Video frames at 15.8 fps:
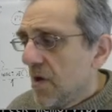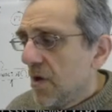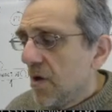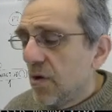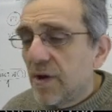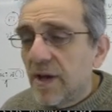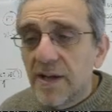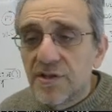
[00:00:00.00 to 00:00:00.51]

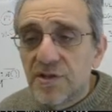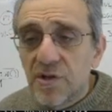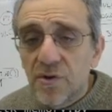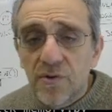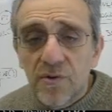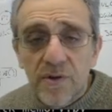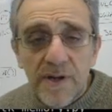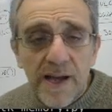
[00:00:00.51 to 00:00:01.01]
Okay,
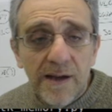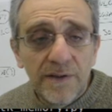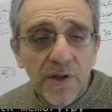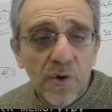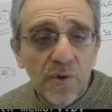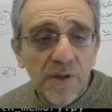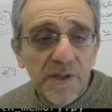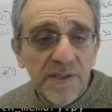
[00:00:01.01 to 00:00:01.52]
so now
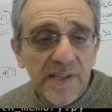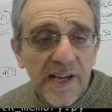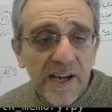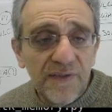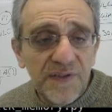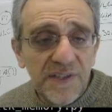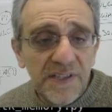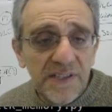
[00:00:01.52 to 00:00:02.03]
notice
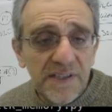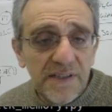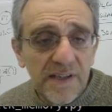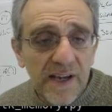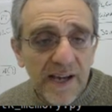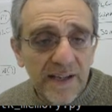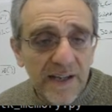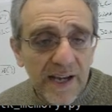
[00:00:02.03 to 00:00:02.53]
I've,
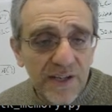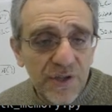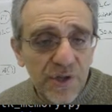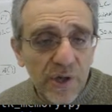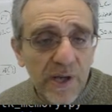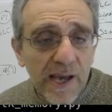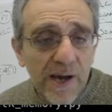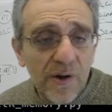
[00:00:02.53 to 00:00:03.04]
I, I
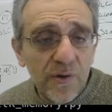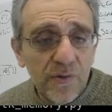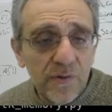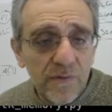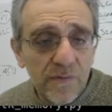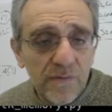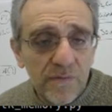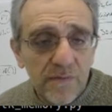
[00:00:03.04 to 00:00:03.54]
took out
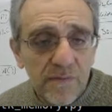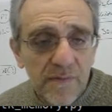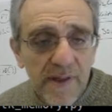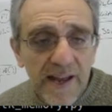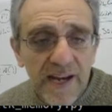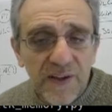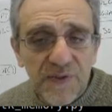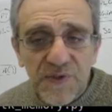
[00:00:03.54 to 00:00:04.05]

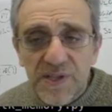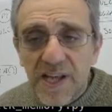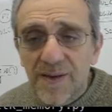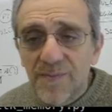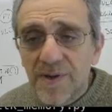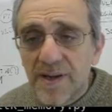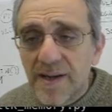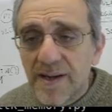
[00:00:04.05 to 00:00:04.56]
that if
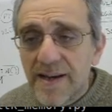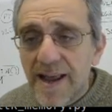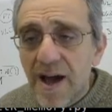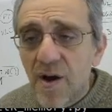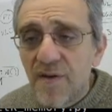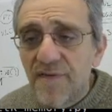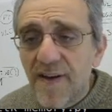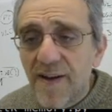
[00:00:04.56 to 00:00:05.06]
statement.
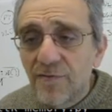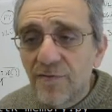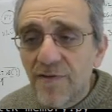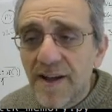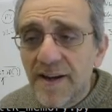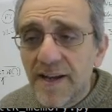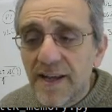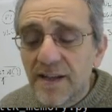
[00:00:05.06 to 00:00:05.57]
Now if I
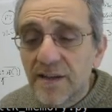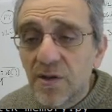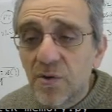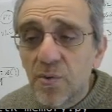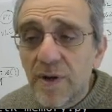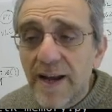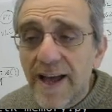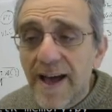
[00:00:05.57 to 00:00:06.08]
run it, look
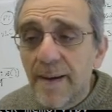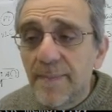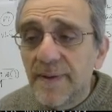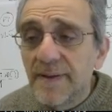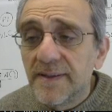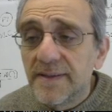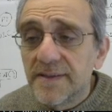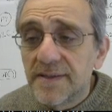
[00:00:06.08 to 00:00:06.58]
what
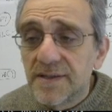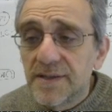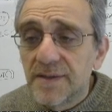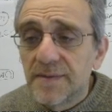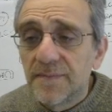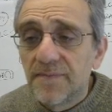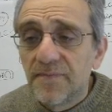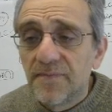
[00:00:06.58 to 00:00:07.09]
happens.
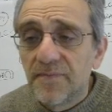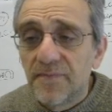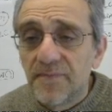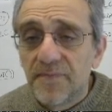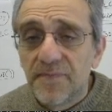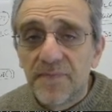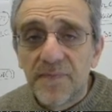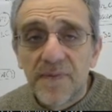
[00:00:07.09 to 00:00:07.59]

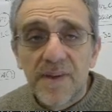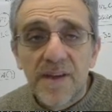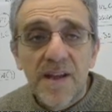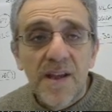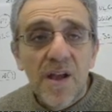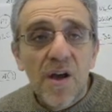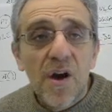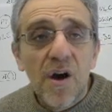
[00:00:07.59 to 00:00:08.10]

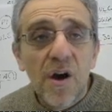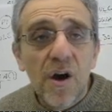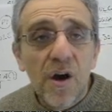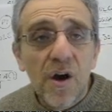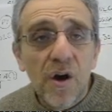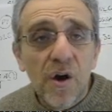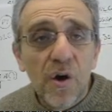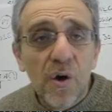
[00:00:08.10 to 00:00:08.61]

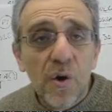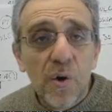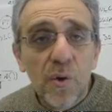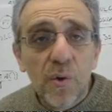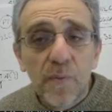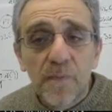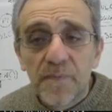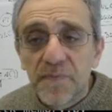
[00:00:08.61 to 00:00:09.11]

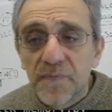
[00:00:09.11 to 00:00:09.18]
Uh-oh.